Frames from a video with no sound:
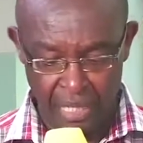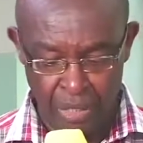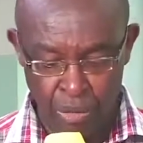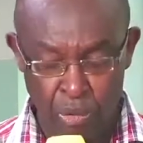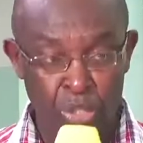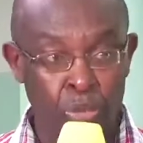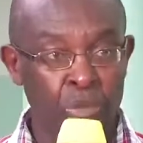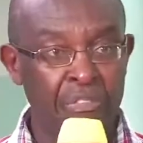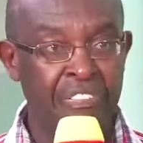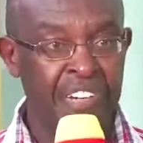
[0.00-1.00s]
You want to
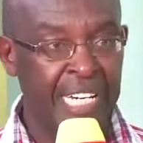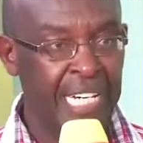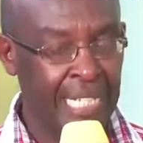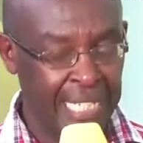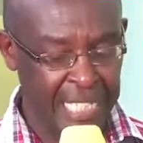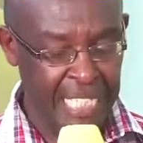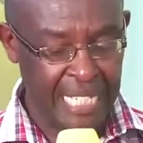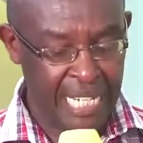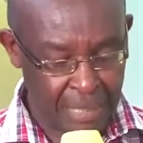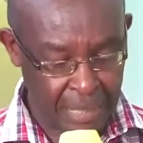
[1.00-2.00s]
look fair and
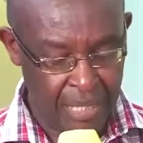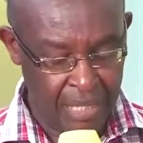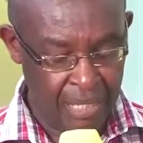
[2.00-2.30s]
just,